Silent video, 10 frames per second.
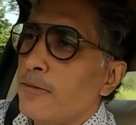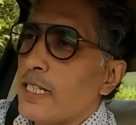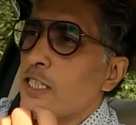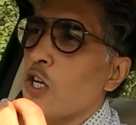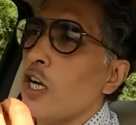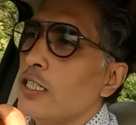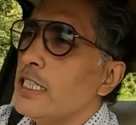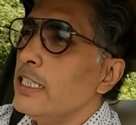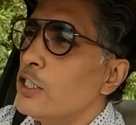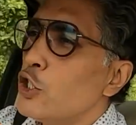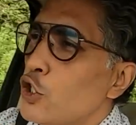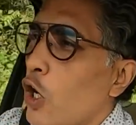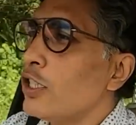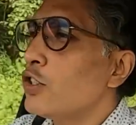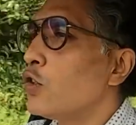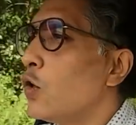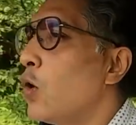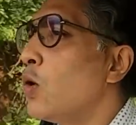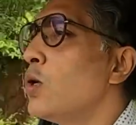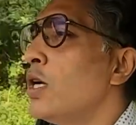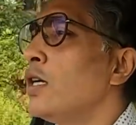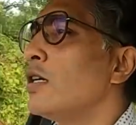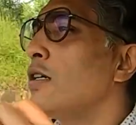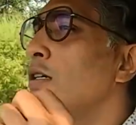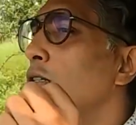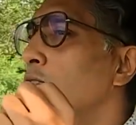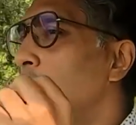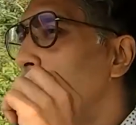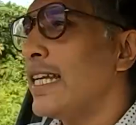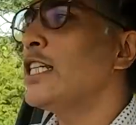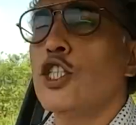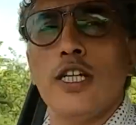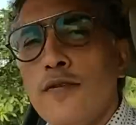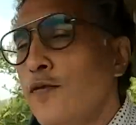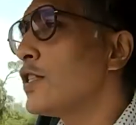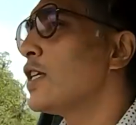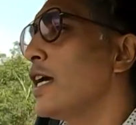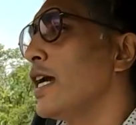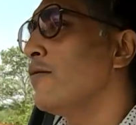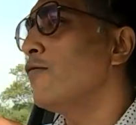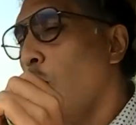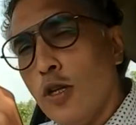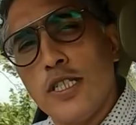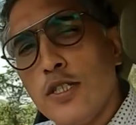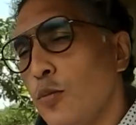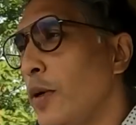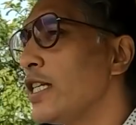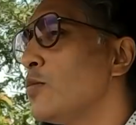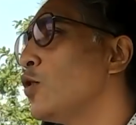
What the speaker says: it's got these short throw slick shifts. It falls into place